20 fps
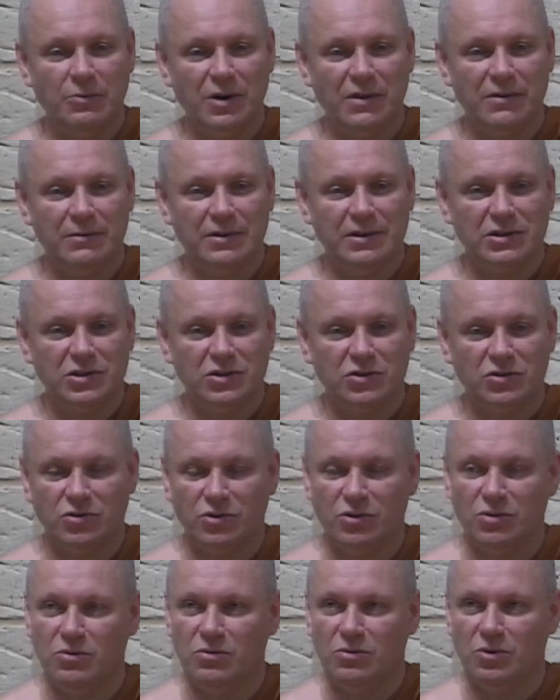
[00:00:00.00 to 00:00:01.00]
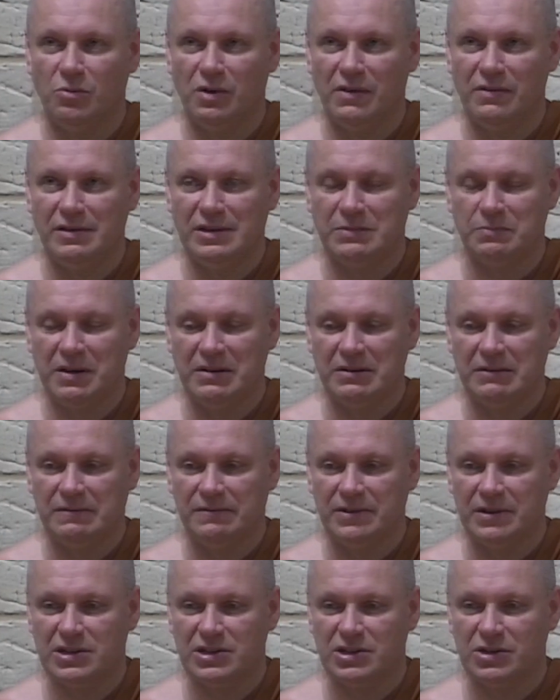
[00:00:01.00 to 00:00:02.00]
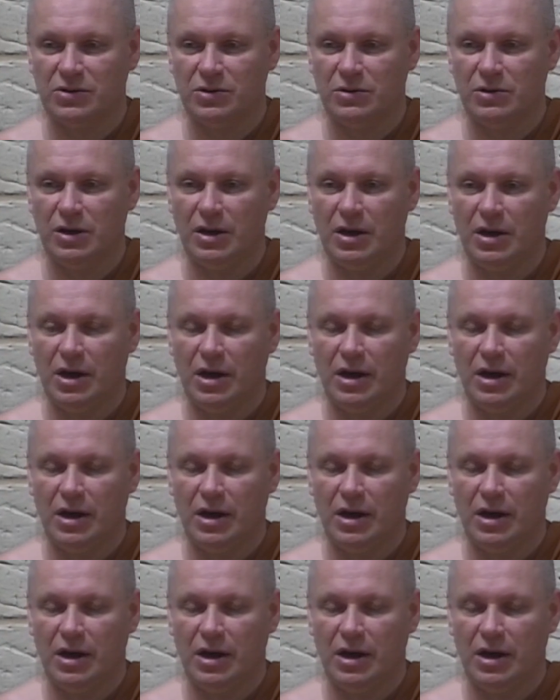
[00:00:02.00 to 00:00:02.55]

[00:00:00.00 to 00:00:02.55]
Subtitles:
whether it's true or whether it's beneficial,